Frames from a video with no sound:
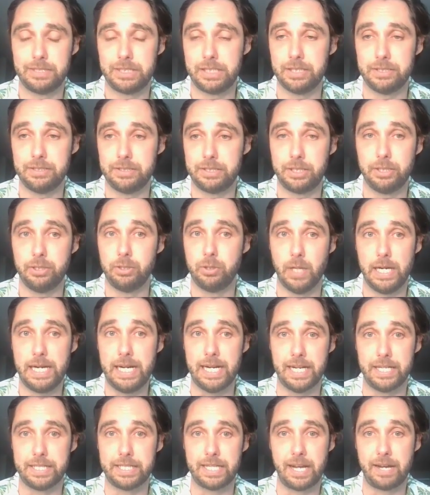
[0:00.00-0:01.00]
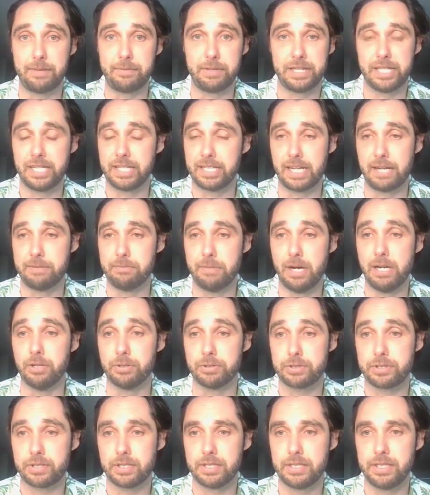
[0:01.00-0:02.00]
$2,000. I would think at
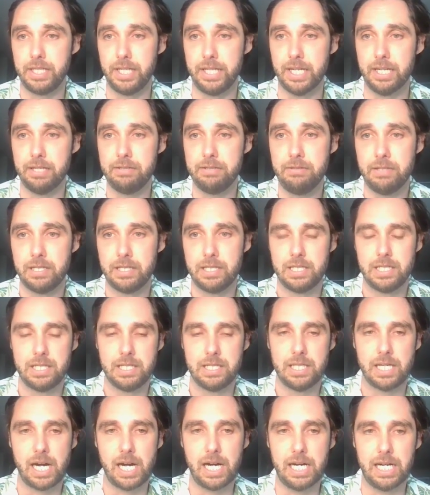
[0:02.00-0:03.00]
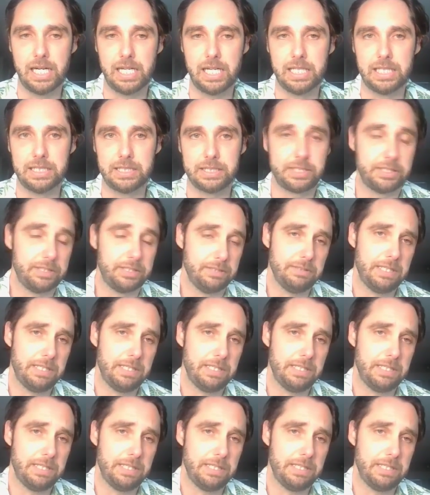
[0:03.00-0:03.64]
most. $2 to